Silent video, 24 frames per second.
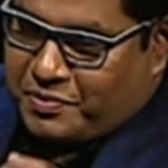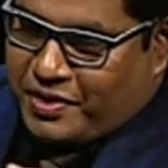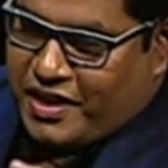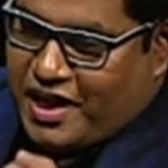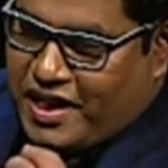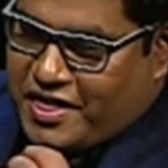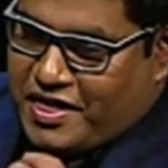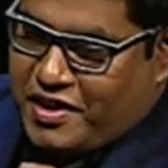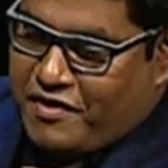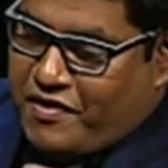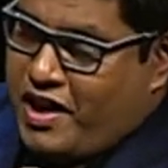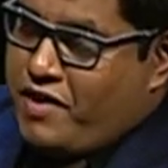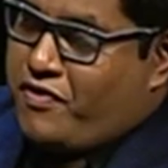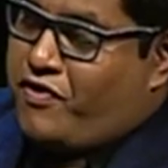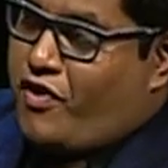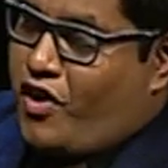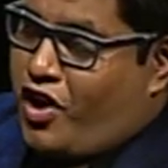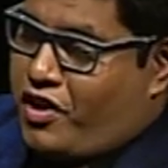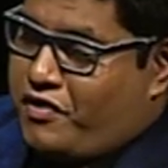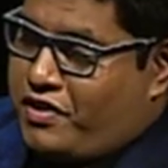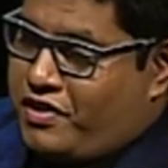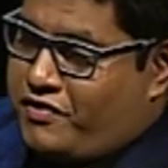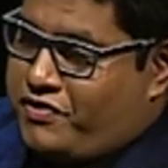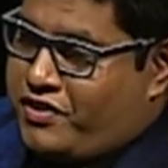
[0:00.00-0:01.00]
The way
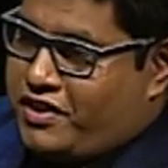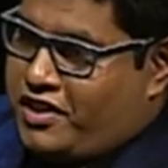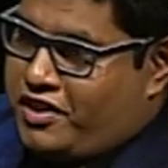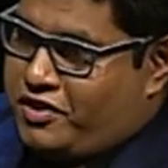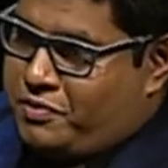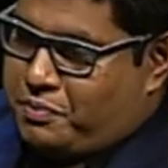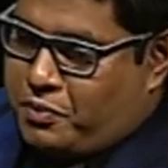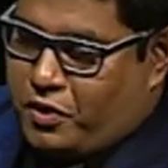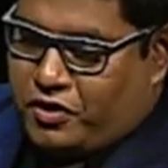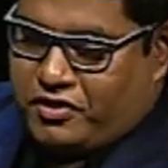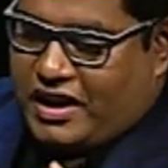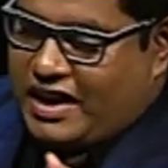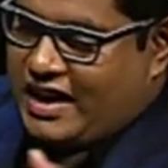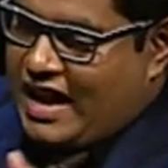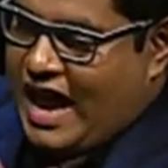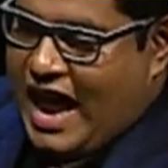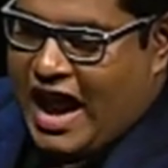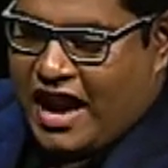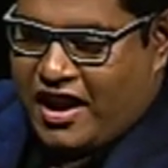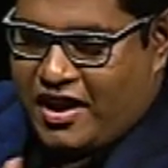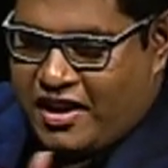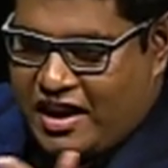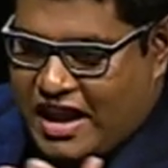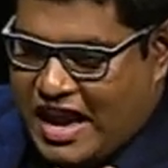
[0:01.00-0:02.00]
forward for this project,
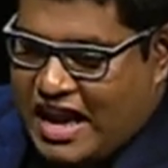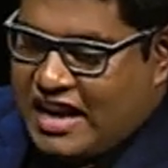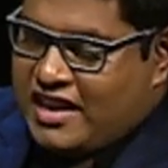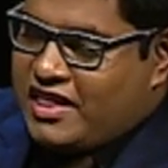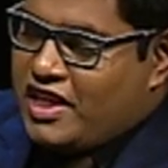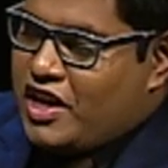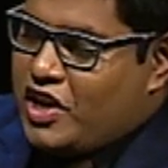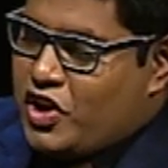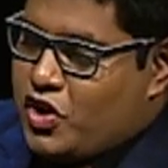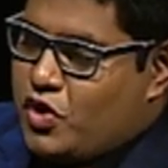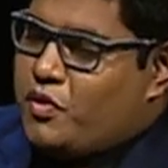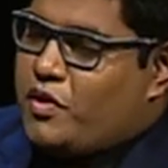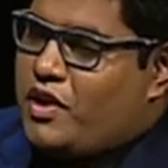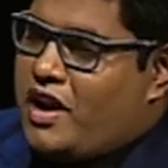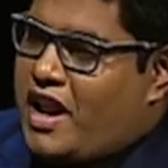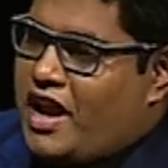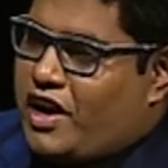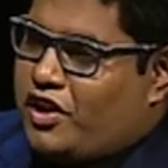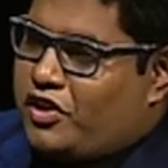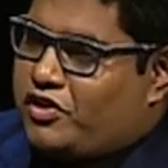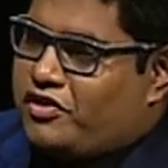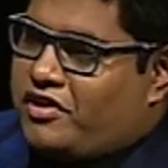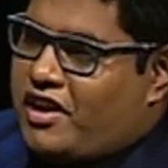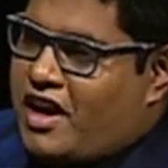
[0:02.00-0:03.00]
and anything you would
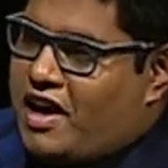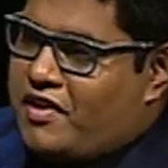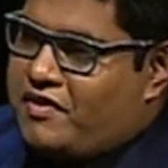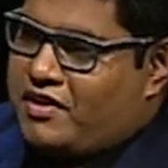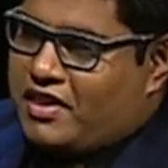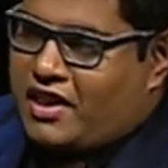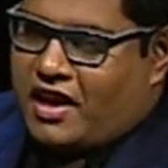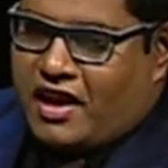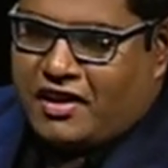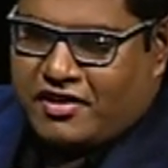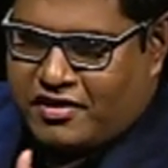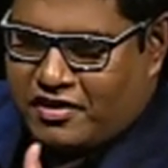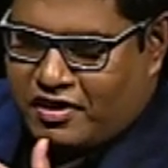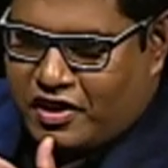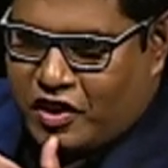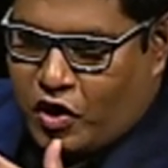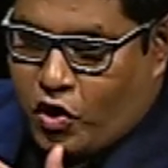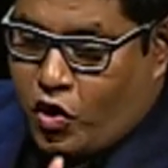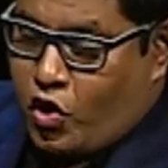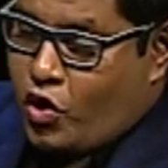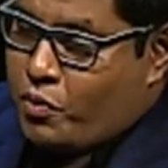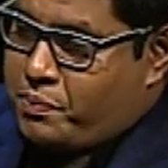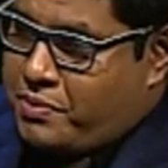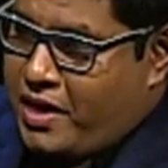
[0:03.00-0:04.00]
like to share with us, the
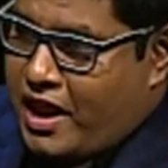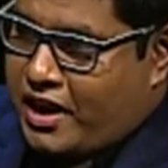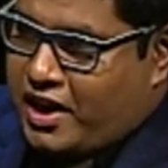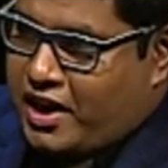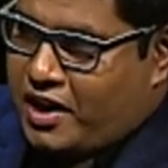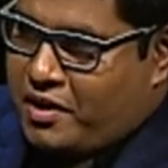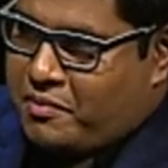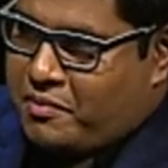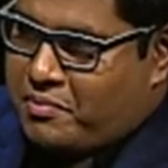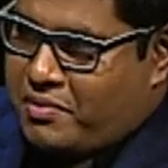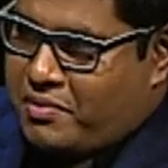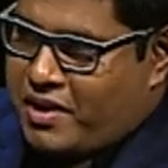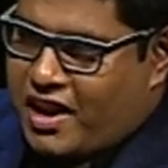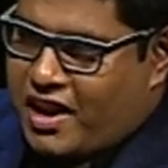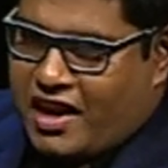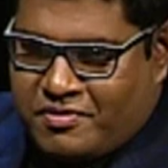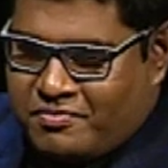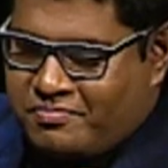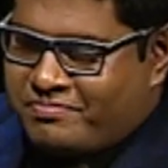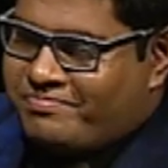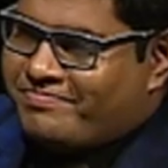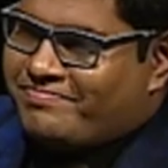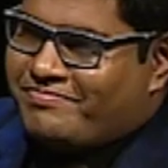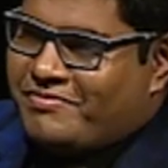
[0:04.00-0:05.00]
hope that it brings,
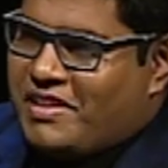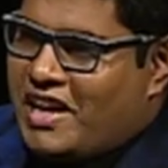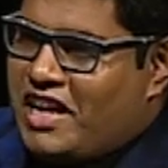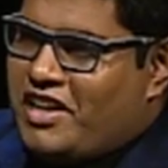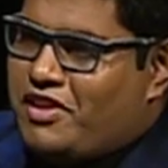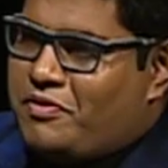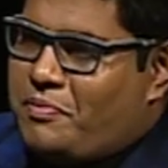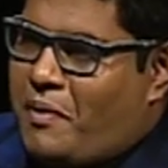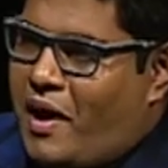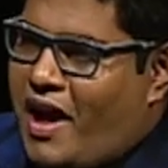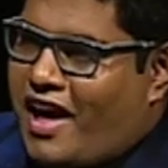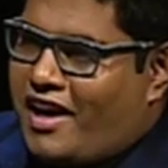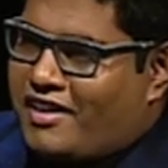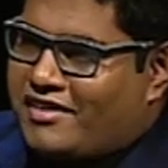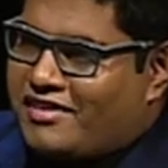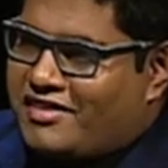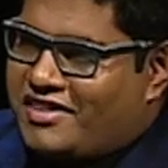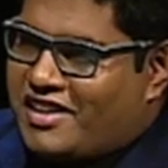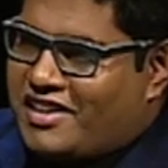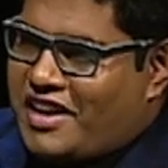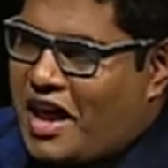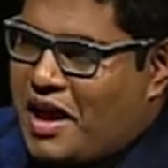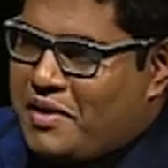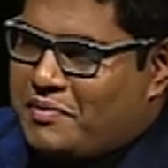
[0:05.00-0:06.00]
inspire us.
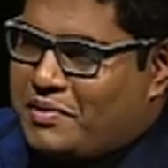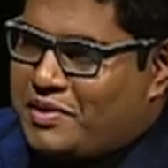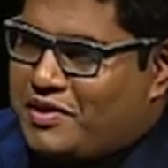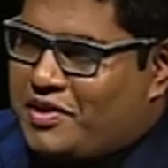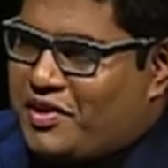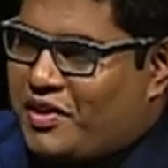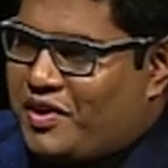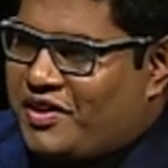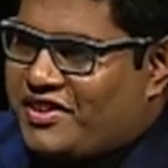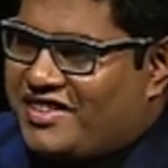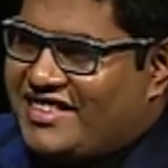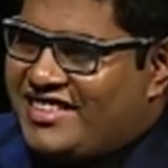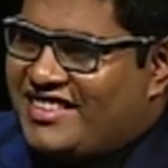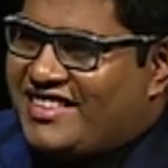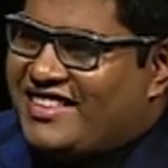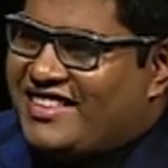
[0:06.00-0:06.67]
The time is yours.